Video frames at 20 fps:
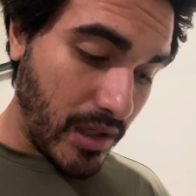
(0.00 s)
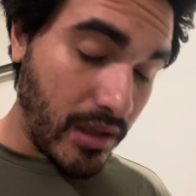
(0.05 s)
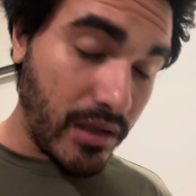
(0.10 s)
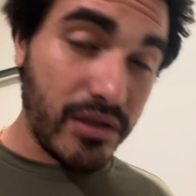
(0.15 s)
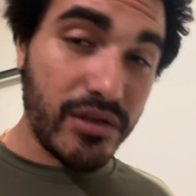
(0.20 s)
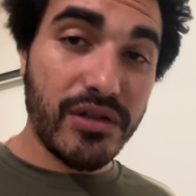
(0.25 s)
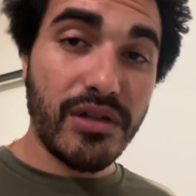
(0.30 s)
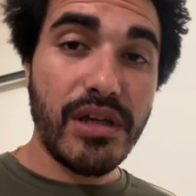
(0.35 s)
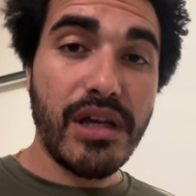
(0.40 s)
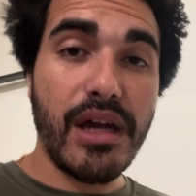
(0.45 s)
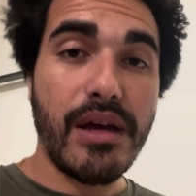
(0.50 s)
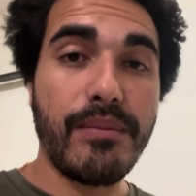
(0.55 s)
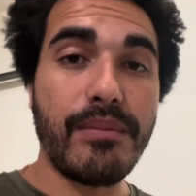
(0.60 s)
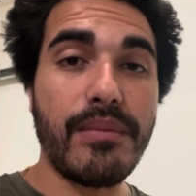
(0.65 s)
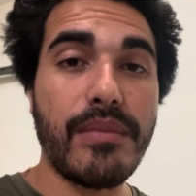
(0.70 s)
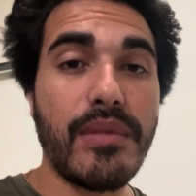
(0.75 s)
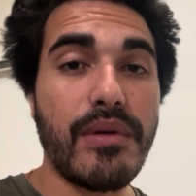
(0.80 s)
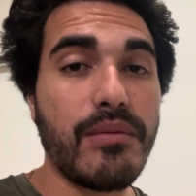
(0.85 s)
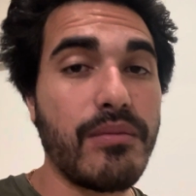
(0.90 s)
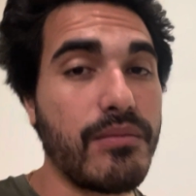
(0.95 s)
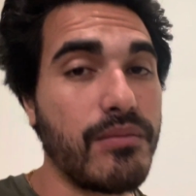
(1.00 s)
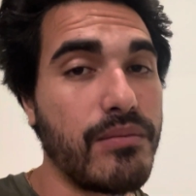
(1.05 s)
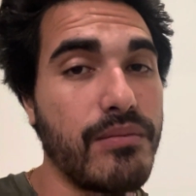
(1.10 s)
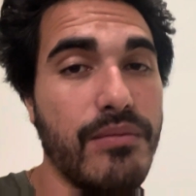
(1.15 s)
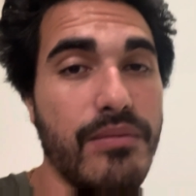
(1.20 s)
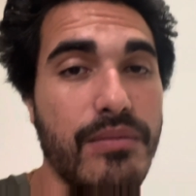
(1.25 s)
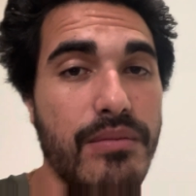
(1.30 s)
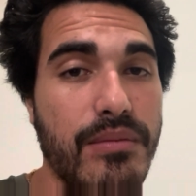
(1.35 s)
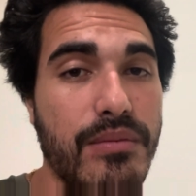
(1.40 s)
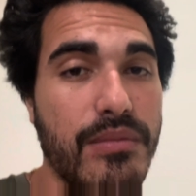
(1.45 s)
So yeah,
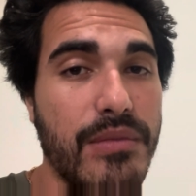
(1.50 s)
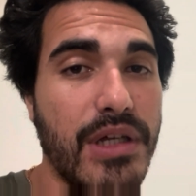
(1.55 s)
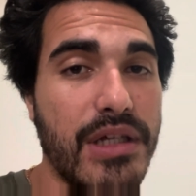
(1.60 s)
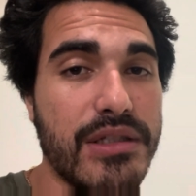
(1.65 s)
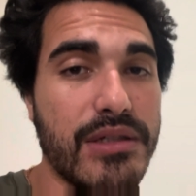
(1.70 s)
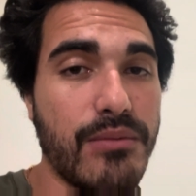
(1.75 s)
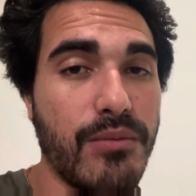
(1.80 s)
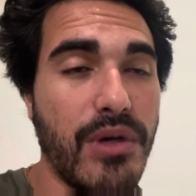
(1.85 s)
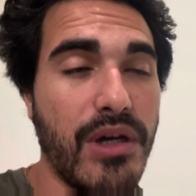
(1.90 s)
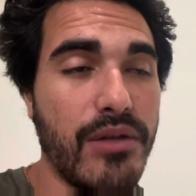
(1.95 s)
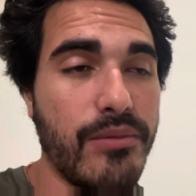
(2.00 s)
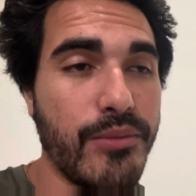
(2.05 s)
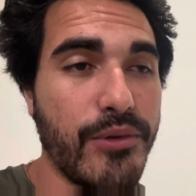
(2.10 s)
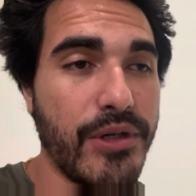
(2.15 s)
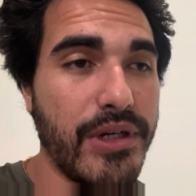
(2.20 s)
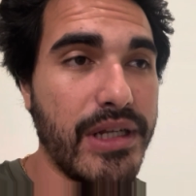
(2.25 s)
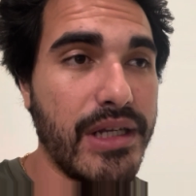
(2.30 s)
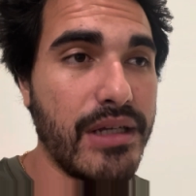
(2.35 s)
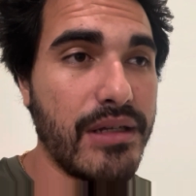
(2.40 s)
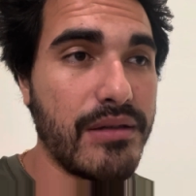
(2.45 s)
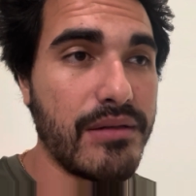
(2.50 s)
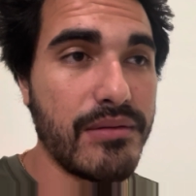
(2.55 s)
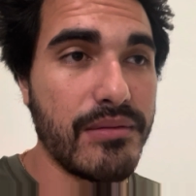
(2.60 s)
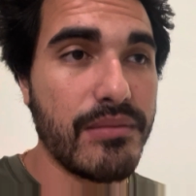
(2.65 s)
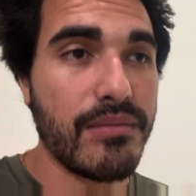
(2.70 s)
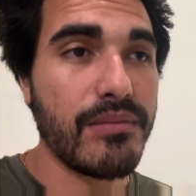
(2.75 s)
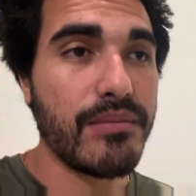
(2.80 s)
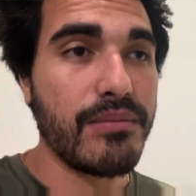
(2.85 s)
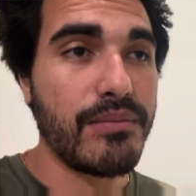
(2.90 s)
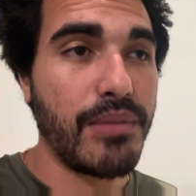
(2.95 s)
doesn't weld pretty,
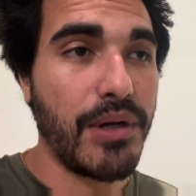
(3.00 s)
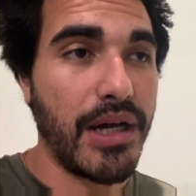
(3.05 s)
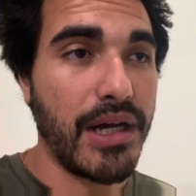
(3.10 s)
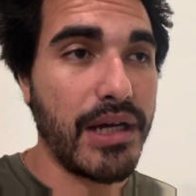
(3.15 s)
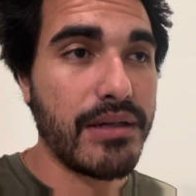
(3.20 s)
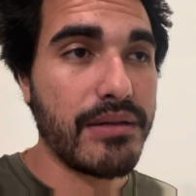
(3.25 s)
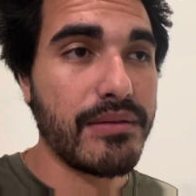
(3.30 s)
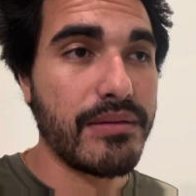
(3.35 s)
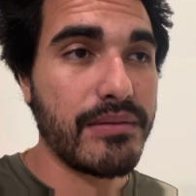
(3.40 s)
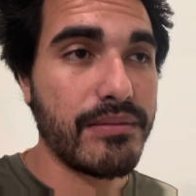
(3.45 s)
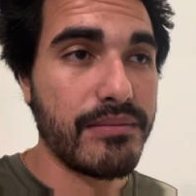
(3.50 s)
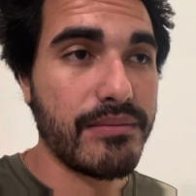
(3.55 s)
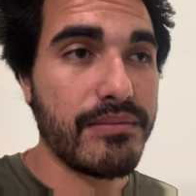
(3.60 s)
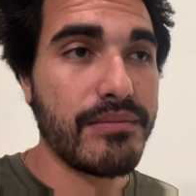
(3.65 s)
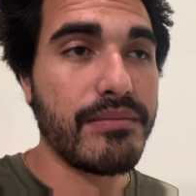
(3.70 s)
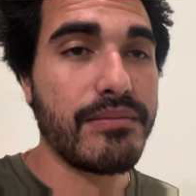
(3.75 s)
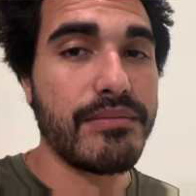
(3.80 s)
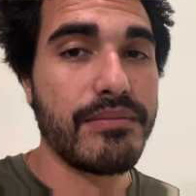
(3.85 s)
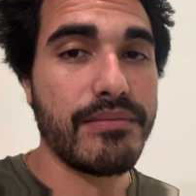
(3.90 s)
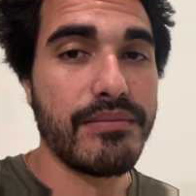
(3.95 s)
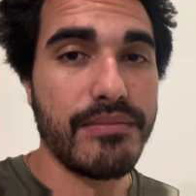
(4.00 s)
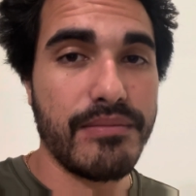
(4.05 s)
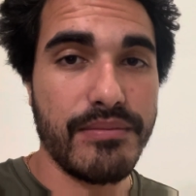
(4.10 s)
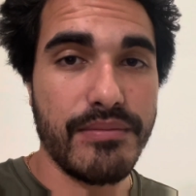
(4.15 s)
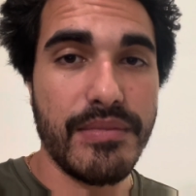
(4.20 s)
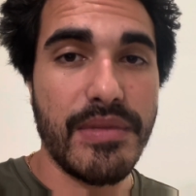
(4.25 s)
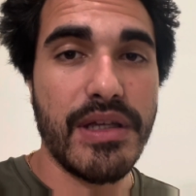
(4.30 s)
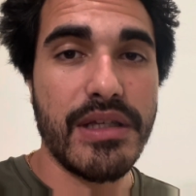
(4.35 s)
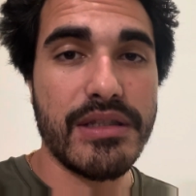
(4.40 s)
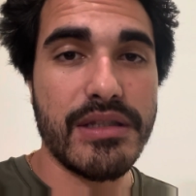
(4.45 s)
but
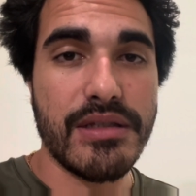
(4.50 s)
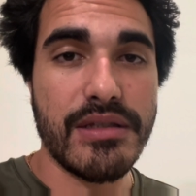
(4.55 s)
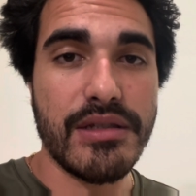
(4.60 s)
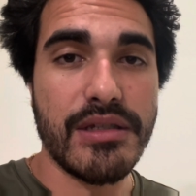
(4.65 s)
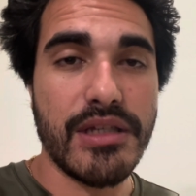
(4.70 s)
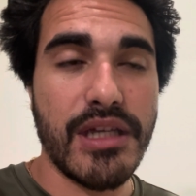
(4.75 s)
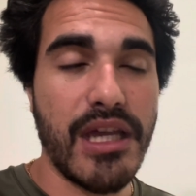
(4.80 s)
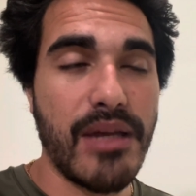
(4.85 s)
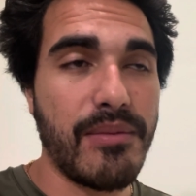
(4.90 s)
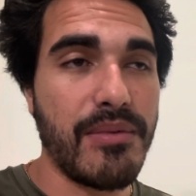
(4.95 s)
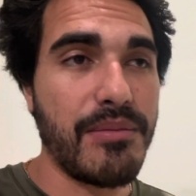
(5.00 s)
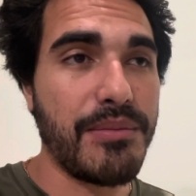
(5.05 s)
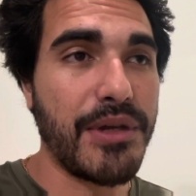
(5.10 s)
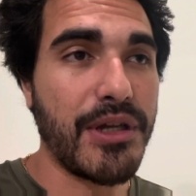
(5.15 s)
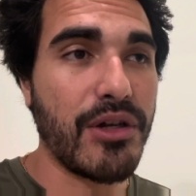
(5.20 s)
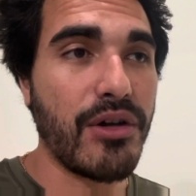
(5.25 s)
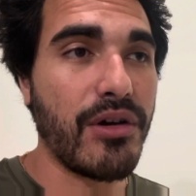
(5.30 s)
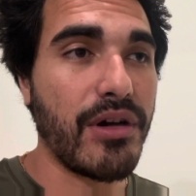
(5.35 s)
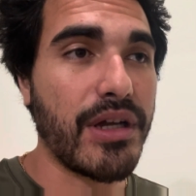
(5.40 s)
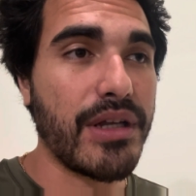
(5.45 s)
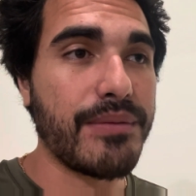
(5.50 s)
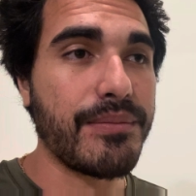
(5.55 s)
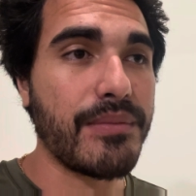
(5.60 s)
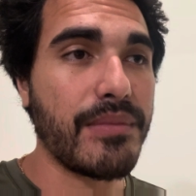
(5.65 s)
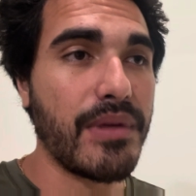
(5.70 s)
it's keeping me going.